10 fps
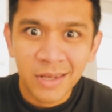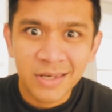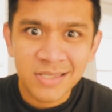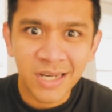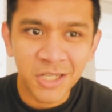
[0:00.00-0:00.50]

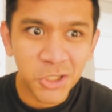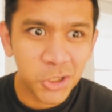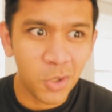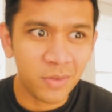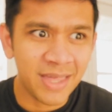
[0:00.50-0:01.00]
doesn't it
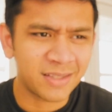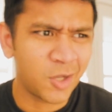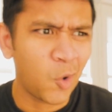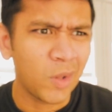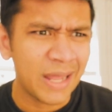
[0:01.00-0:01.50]
show
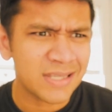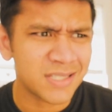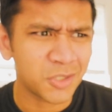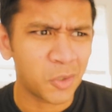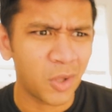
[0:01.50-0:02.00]
that
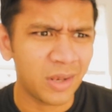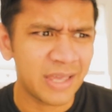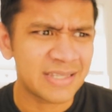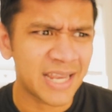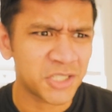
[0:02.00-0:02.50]
cholesterol
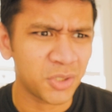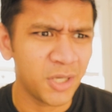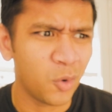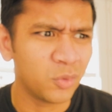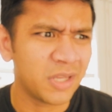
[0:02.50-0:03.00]
is
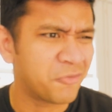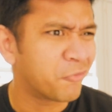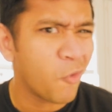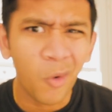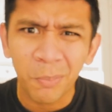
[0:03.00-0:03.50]
actually only
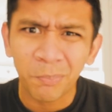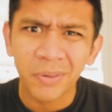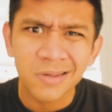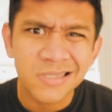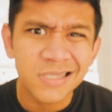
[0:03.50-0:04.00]

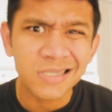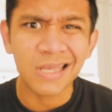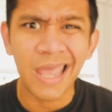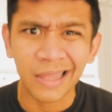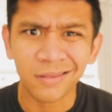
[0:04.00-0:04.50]

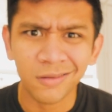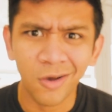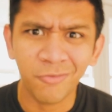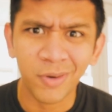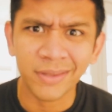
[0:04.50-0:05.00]
4%
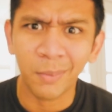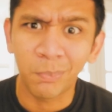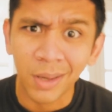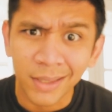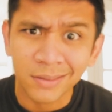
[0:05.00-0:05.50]
of what a
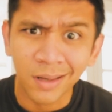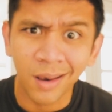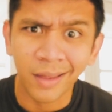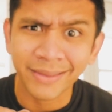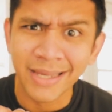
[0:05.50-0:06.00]
blood
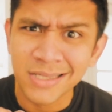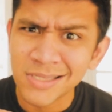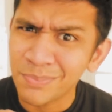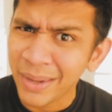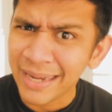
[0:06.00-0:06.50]
clot
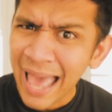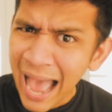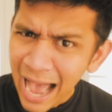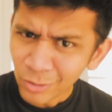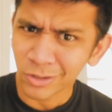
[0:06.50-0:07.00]
is made
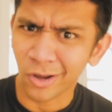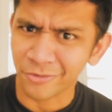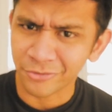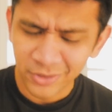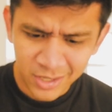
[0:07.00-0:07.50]
out of?